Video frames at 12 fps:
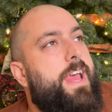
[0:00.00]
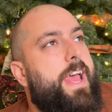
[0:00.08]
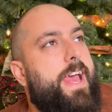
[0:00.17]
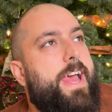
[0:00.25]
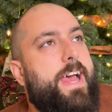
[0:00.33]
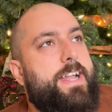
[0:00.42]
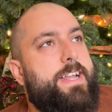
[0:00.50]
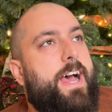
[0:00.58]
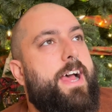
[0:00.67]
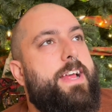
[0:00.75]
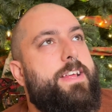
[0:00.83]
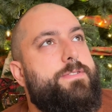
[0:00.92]
And
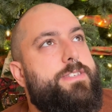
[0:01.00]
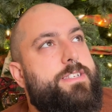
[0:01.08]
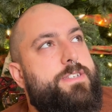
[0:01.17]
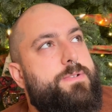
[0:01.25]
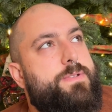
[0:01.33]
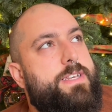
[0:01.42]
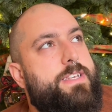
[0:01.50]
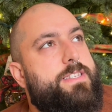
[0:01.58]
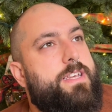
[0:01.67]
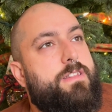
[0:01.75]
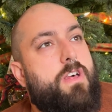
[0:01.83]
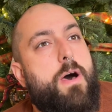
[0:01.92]
I used to do this
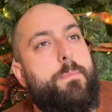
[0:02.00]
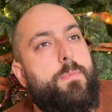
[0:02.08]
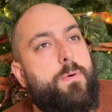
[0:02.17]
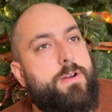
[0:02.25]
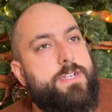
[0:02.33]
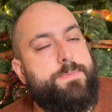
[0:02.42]
a lot more,